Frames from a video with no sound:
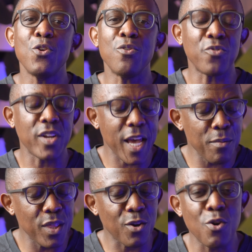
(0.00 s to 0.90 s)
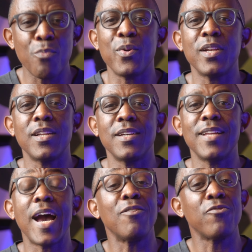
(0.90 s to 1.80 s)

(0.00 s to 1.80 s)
you've climbed the corporate ladder, and